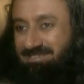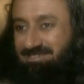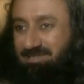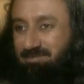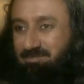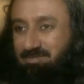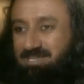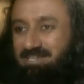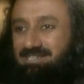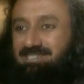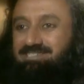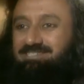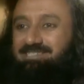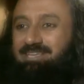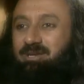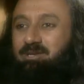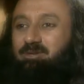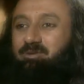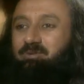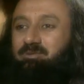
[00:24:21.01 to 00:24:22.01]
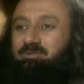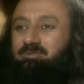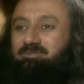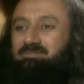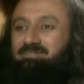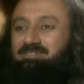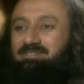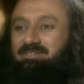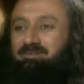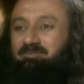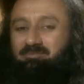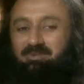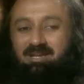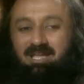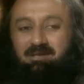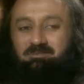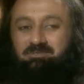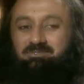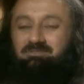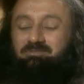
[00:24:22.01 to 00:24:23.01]
some years ago,
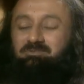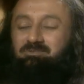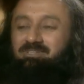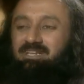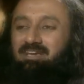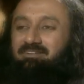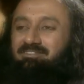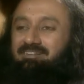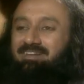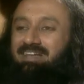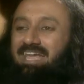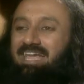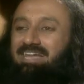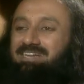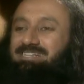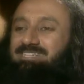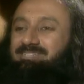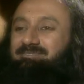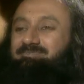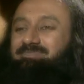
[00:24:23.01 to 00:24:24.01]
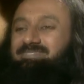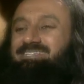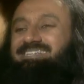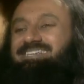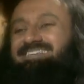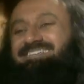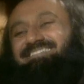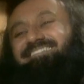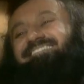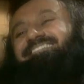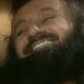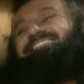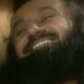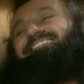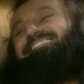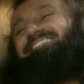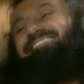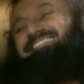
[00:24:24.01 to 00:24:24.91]
perhaps you wouldn't have landed up here.